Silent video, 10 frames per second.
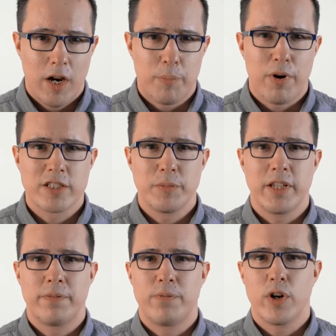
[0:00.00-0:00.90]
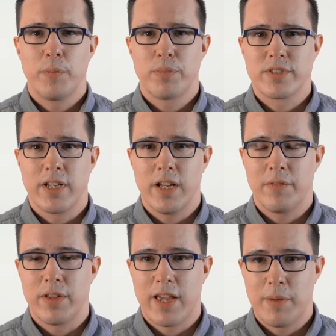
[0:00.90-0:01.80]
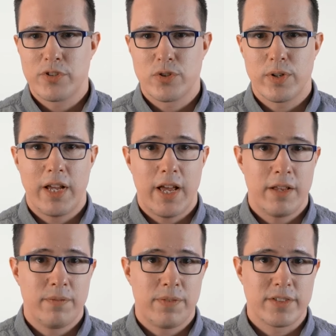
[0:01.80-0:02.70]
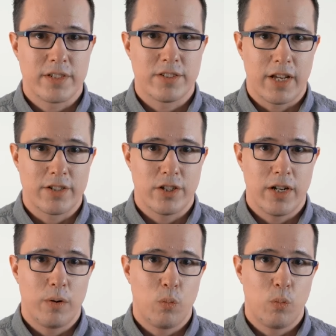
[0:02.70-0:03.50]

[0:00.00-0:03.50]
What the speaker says: Approximately 40% of the chemistry and physics section